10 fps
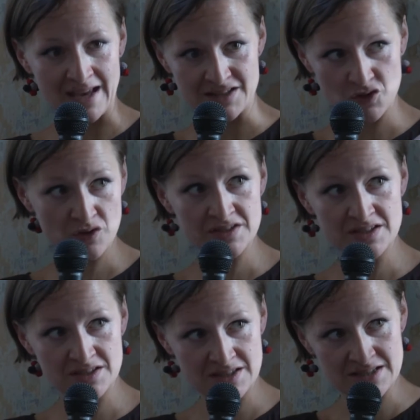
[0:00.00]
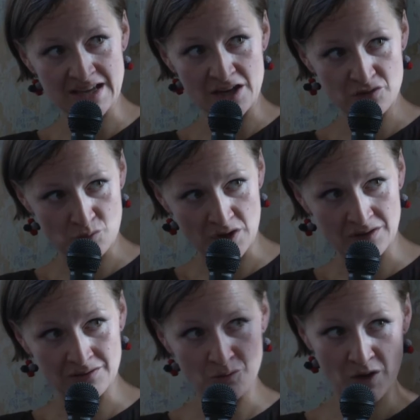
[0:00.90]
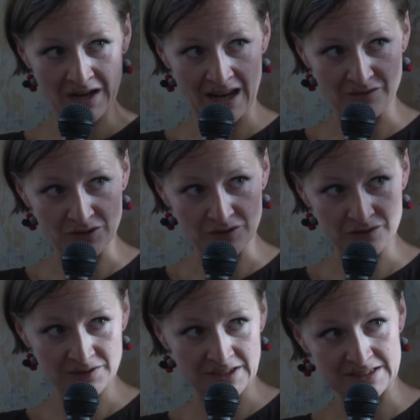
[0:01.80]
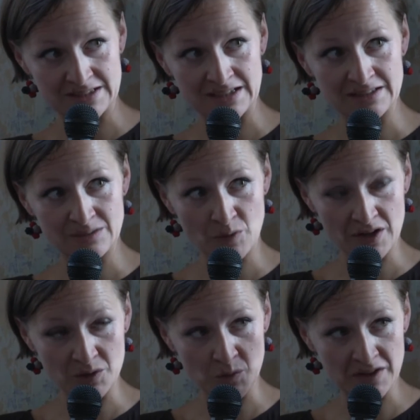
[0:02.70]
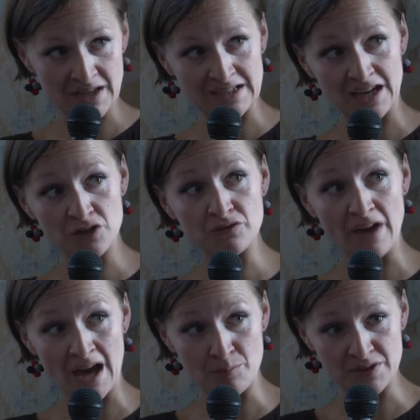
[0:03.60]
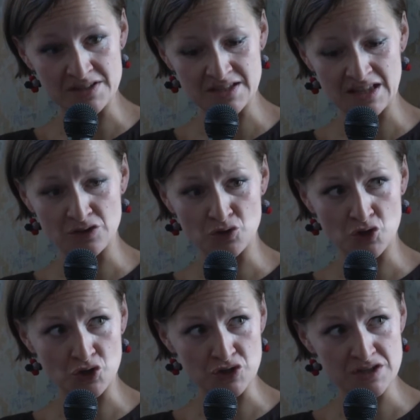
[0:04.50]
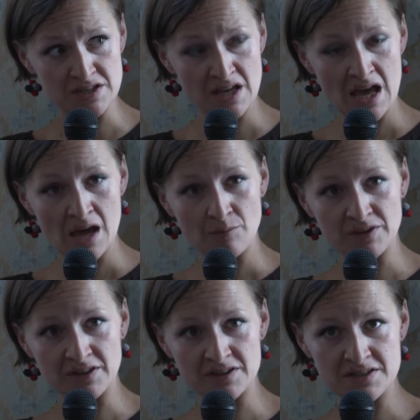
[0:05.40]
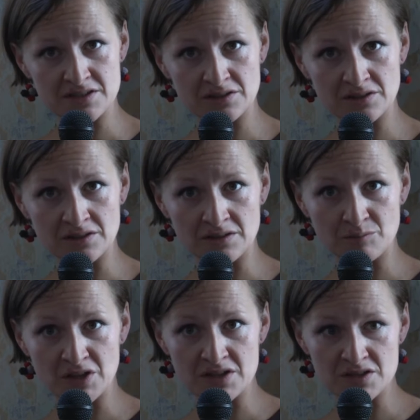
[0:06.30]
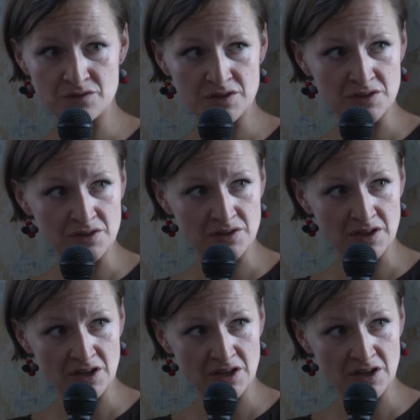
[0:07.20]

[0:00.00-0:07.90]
so this is kind of one level that where that kind of happens and that occurs. But there is still, because of the